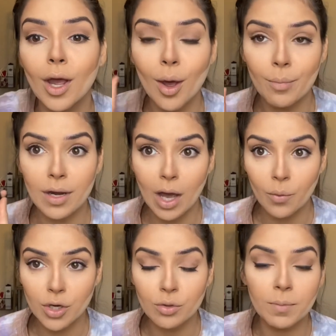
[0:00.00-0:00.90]
but not
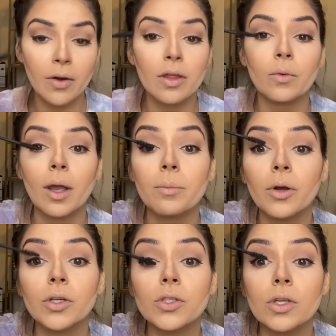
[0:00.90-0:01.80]
when you marry the right
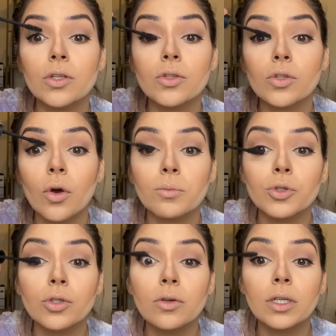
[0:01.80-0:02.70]
person. So I'm
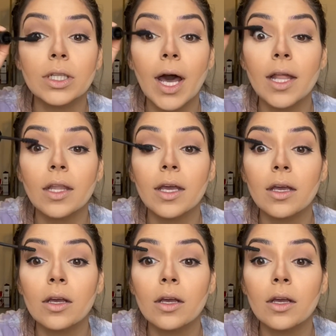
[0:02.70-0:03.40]
so glad like